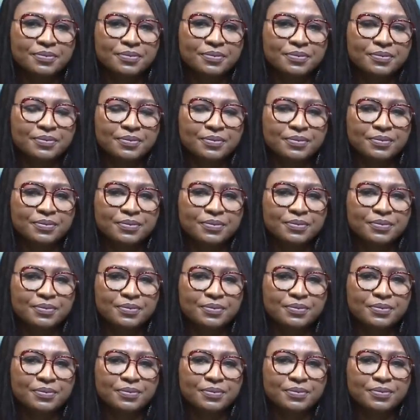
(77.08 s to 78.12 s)

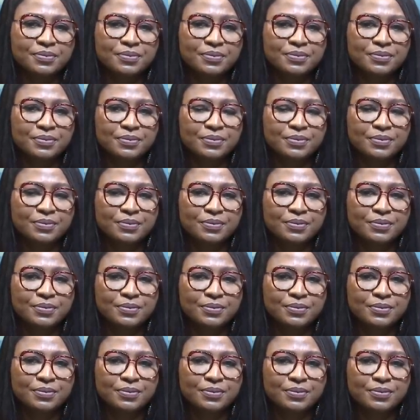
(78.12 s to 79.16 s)

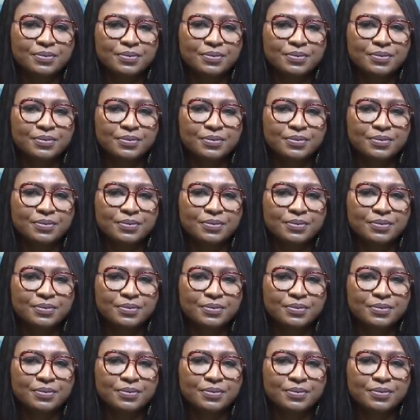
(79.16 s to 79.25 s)
(no one is talking)